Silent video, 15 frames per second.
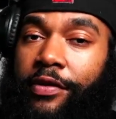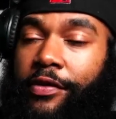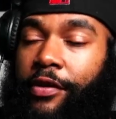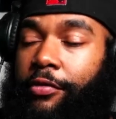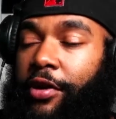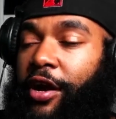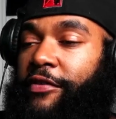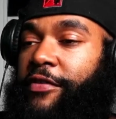So
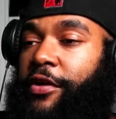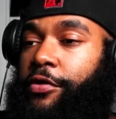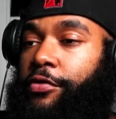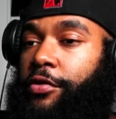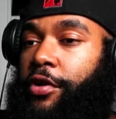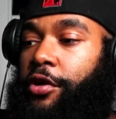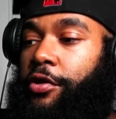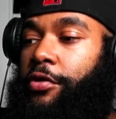without further
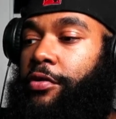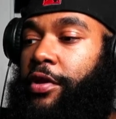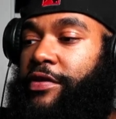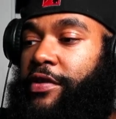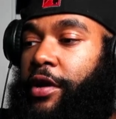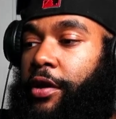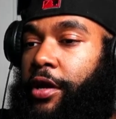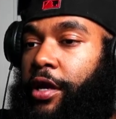ado, let's
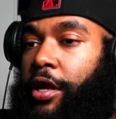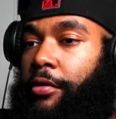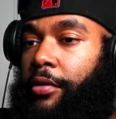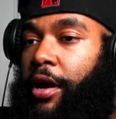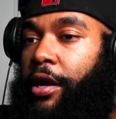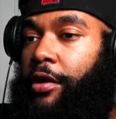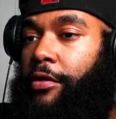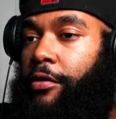go ahead and get
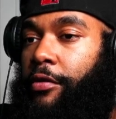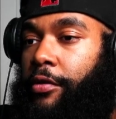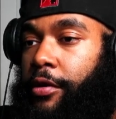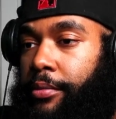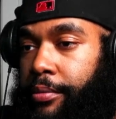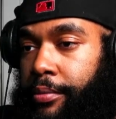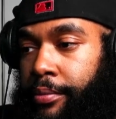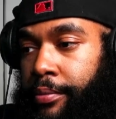right into it.
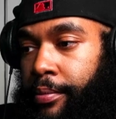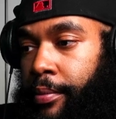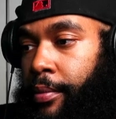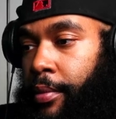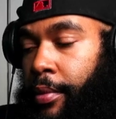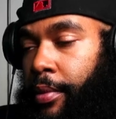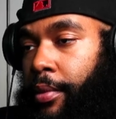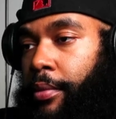
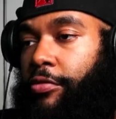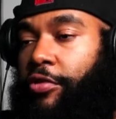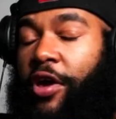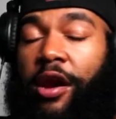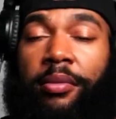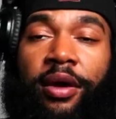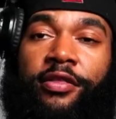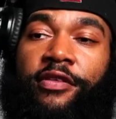I'm trying to
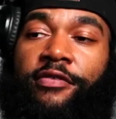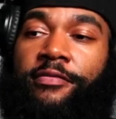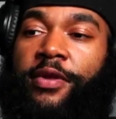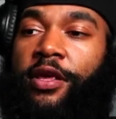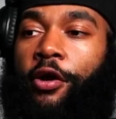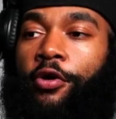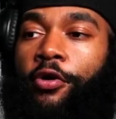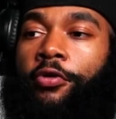make this
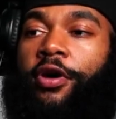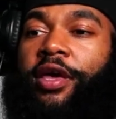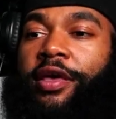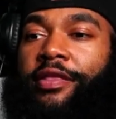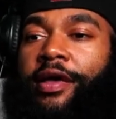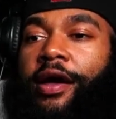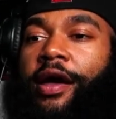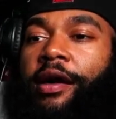video quick because
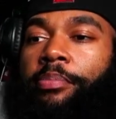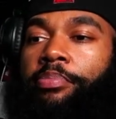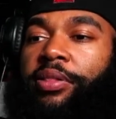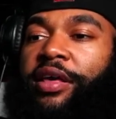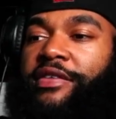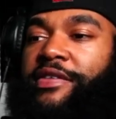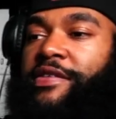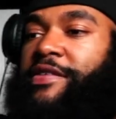I got
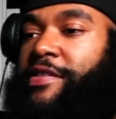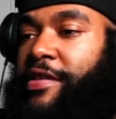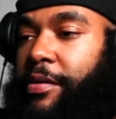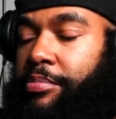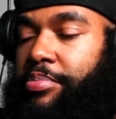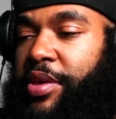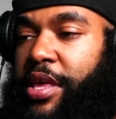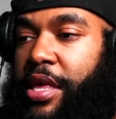places to
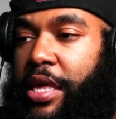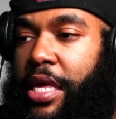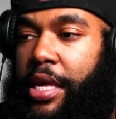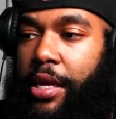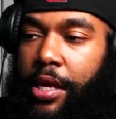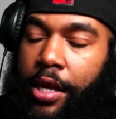be.